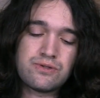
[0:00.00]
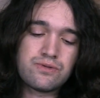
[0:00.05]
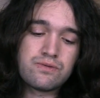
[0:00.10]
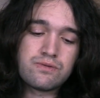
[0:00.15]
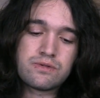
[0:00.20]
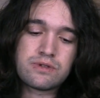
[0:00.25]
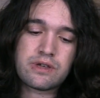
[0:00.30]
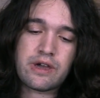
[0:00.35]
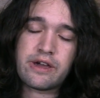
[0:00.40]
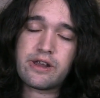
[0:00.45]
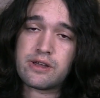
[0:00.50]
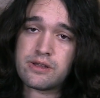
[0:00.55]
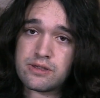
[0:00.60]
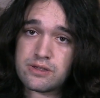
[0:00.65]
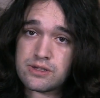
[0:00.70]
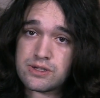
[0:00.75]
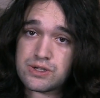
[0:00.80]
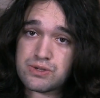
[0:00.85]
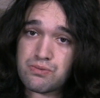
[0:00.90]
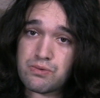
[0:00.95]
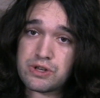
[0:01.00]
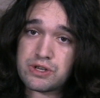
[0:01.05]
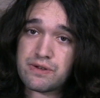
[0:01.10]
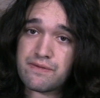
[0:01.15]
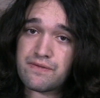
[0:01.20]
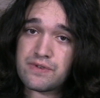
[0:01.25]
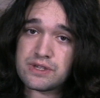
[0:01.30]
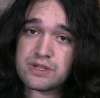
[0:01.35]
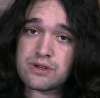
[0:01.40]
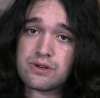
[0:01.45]
you kind of switch a
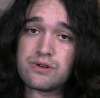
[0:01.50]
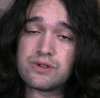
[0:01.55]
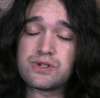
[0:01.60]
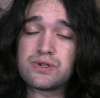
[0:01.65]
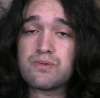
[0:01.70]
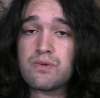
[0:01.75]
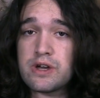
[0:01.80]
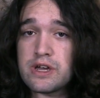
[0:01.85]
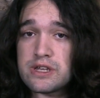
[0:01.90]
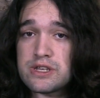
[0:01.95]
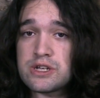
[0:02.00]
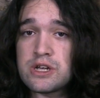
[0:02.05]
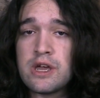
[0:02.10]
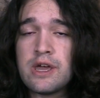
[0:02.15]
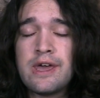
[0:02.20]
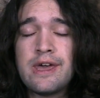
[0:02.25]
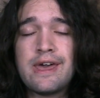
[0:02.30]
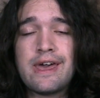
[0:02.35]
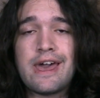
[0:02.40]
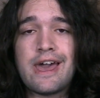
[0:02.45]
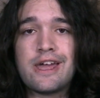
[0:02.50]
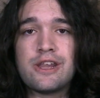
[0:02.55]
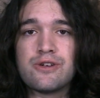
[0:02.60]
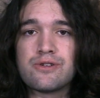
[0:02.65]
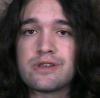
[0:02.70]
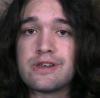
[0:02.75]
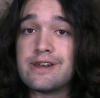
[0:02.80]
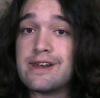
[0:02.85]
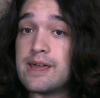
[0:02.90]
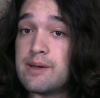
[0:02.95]
physical switch, and you
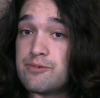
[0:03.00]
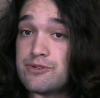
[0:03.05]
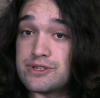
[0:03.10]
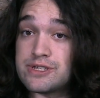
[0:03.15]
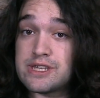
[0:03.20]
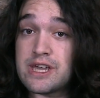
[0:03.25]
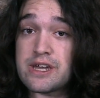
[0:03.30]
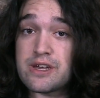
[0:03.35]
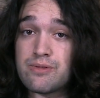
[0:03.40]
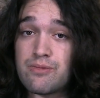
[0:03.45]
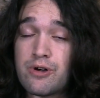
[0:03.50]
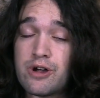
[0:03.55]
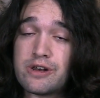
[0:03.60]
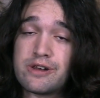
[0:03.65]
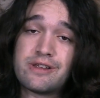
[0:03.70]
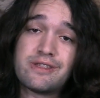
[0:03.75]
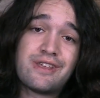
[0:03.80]
can enable the second one.